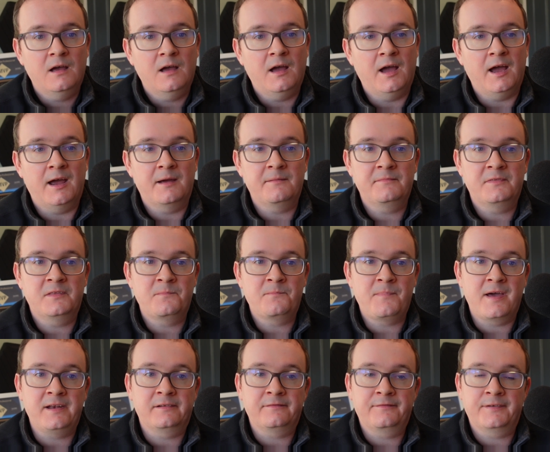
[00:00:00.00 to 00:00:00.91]
Um, the
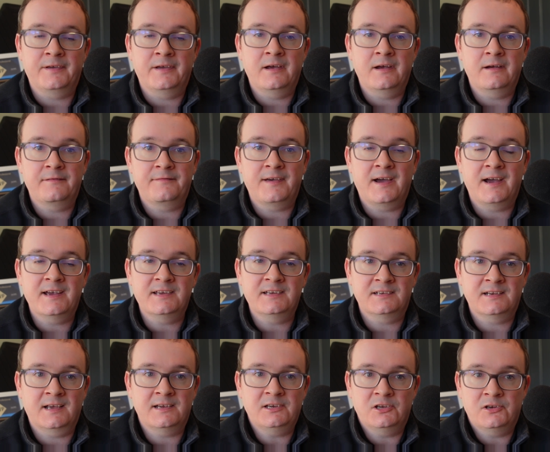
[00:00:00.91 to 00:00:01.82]
benefit of that is
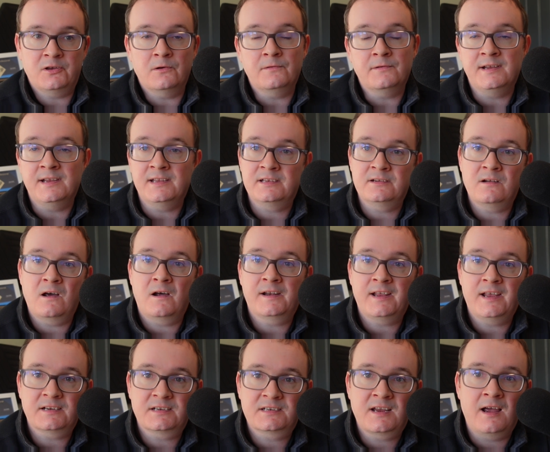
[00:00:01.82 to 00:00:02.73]
that you don't need an
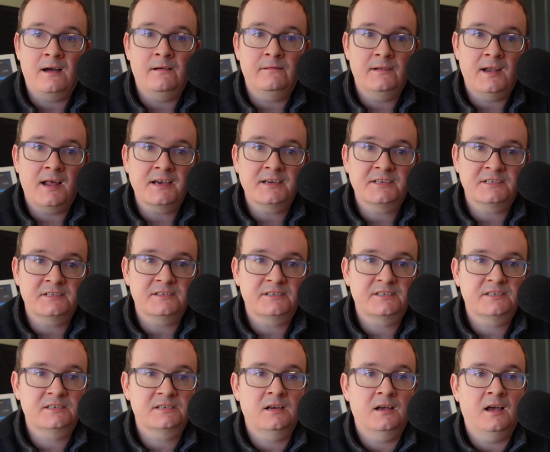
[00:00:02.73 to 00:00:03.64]
RDS Cal
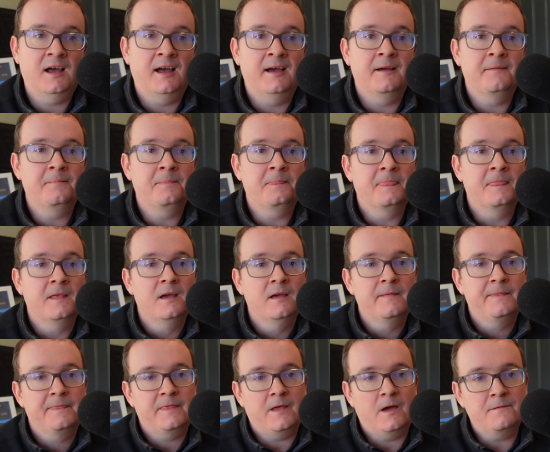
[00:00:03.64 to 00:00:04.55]
license. Um,
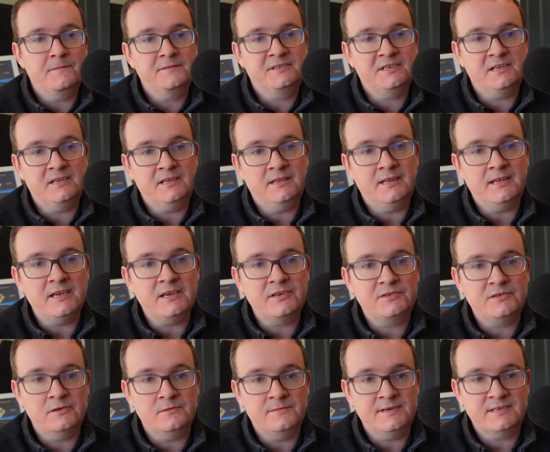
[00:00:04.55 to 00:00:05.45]
obviously, the
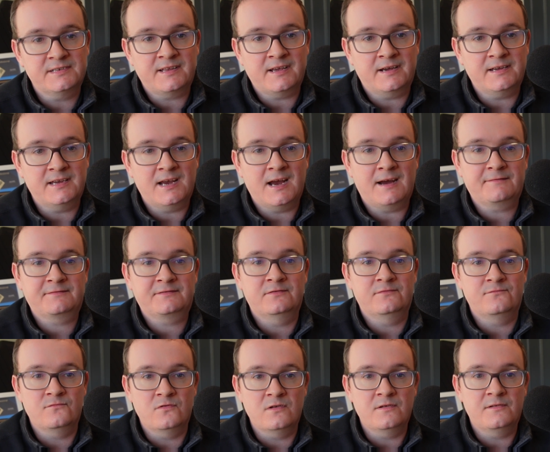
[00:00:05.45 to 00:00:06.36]
issue is that you have to
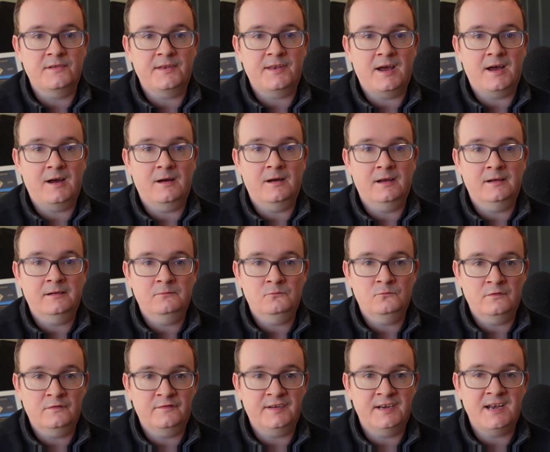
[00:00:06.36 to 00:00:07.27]
run that
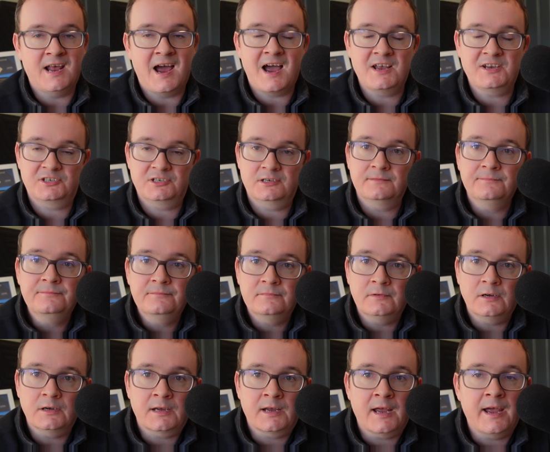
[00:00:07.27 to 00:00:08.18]
within Azure.
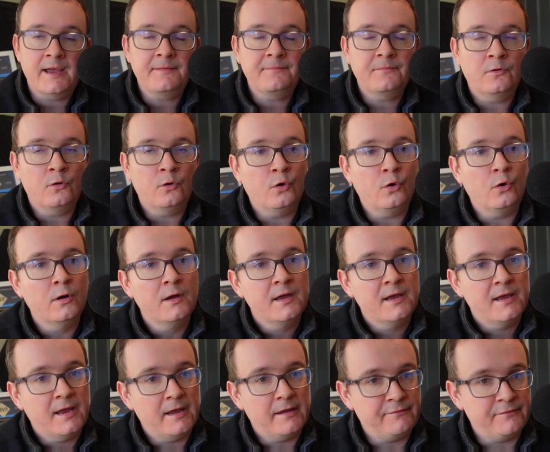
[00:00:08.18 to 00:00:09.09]
Okay, or
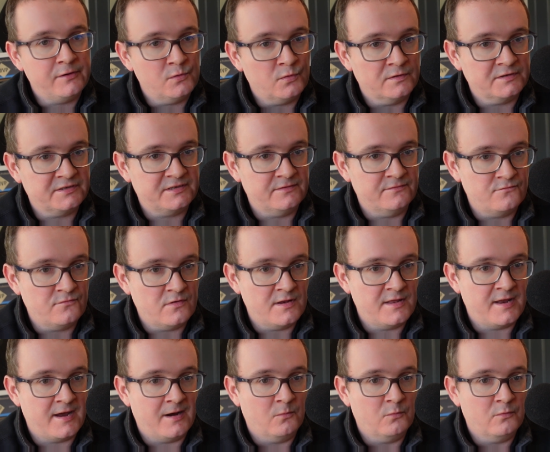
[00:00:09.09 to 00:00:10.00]
if you want to
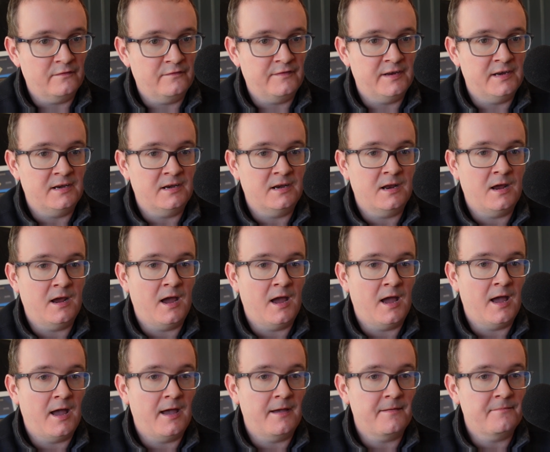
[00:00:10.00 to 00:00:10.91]
run that within
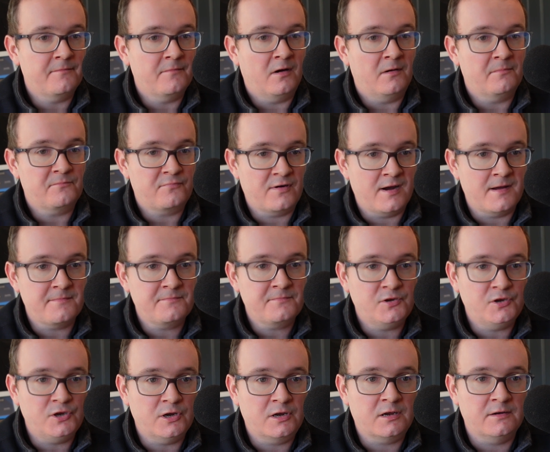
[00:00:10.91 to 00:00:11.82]
um, on-prem,
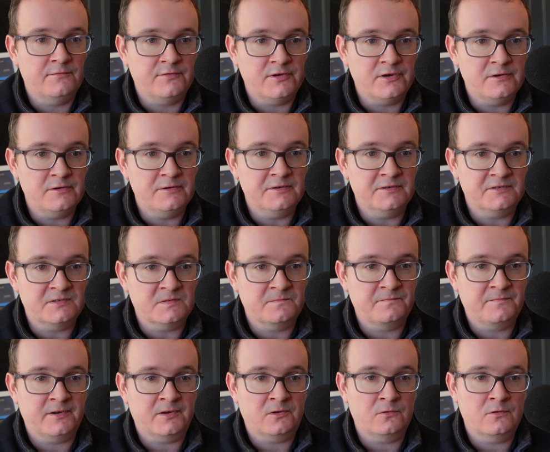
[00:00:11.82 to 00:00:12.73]
you can use
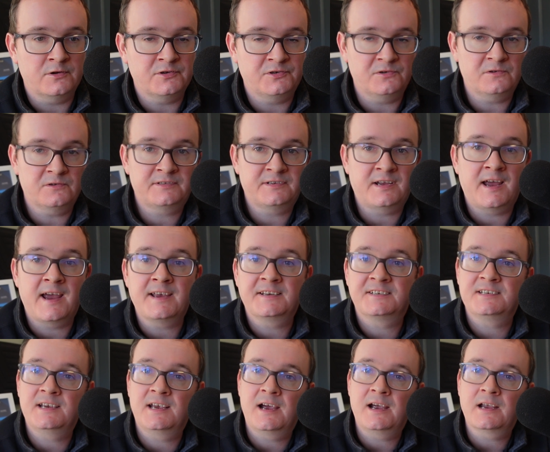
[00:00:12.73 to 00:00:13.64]
something called
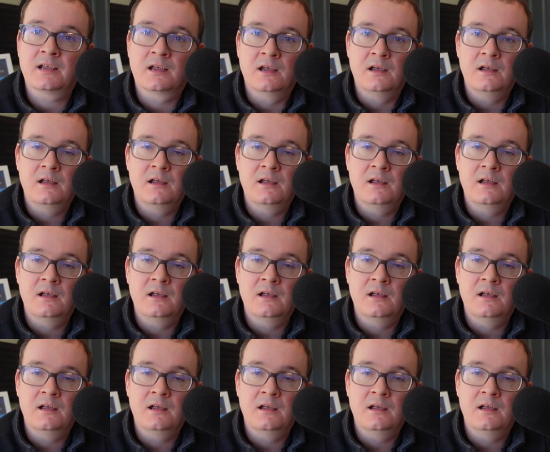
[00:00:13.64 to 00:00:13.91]
Azure.hci, um,